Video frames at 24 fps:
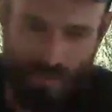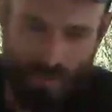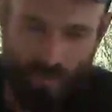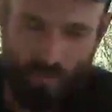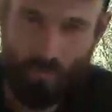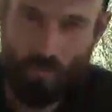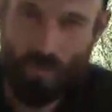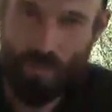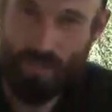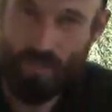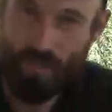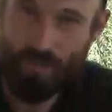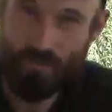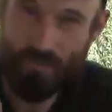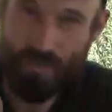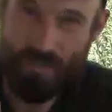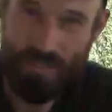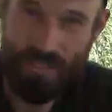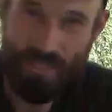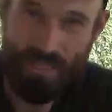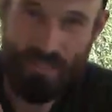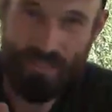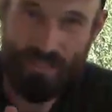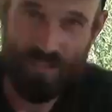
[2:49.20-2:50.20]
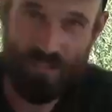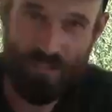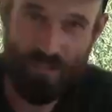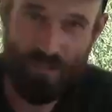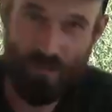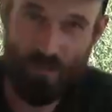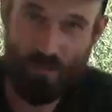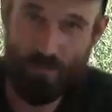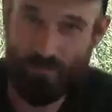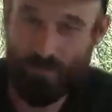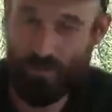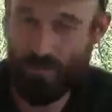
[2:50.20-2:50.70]
what you would need to
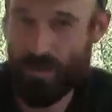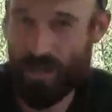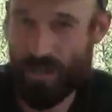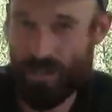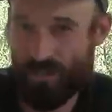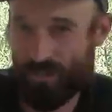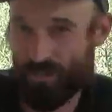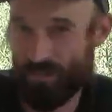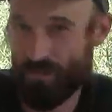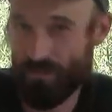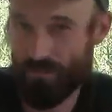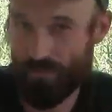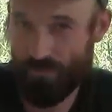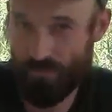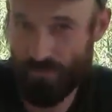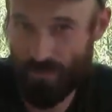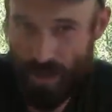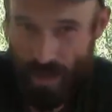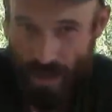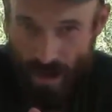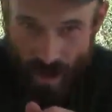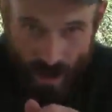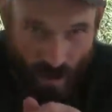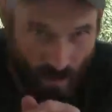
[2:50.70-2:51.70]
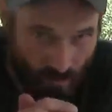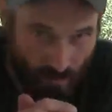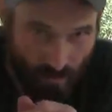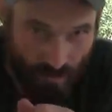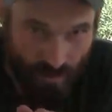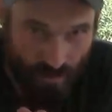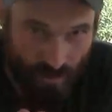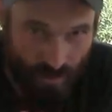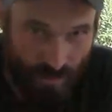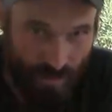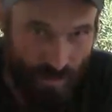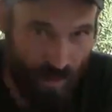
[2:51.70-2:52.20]
do if you actually found
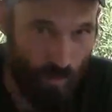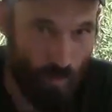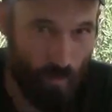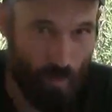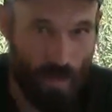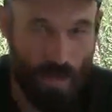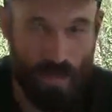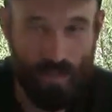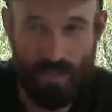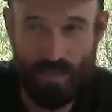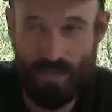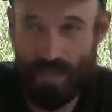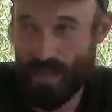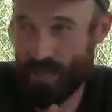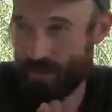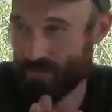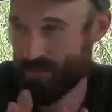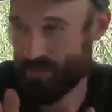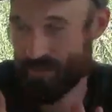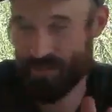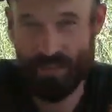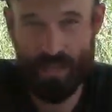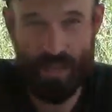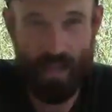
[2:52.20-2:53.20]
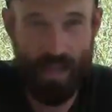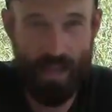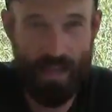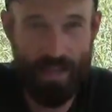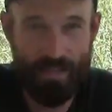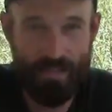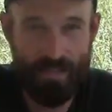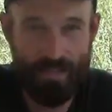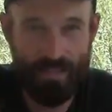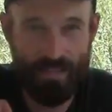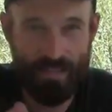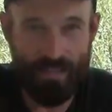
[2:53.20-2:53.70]
a pellet
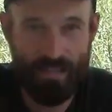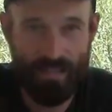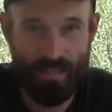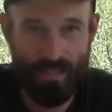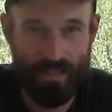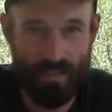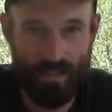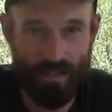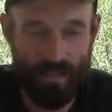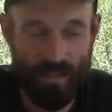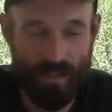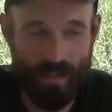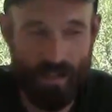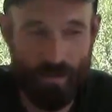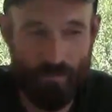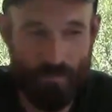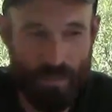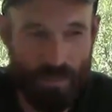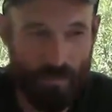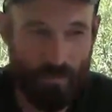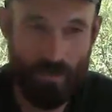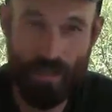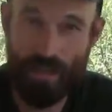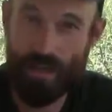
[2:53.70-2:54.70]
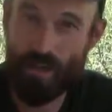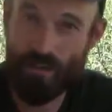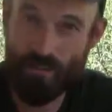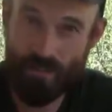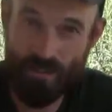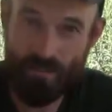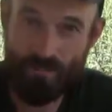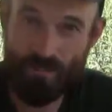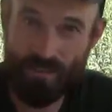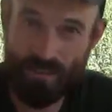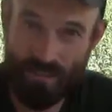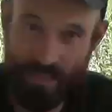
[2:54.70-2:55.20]
outside and how
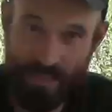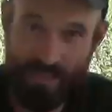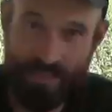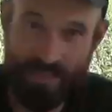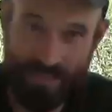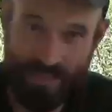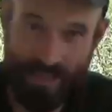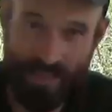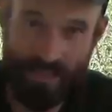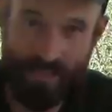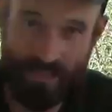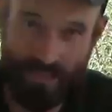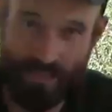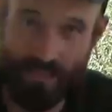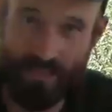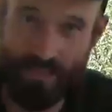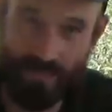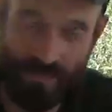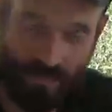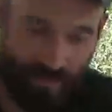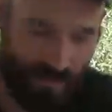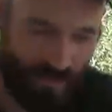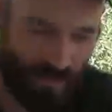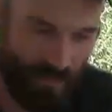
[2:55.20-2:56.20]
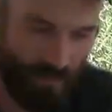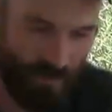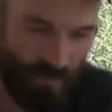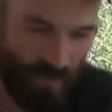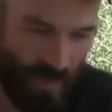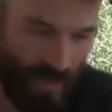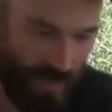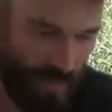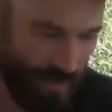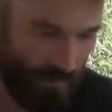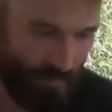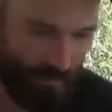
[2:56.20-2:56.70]
you would dissect it.
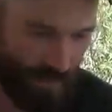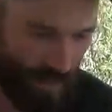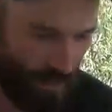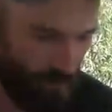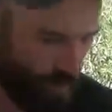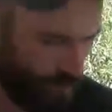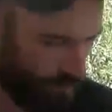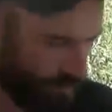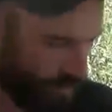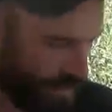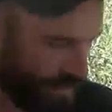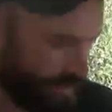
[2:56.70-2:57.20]
Okay, and I've got one right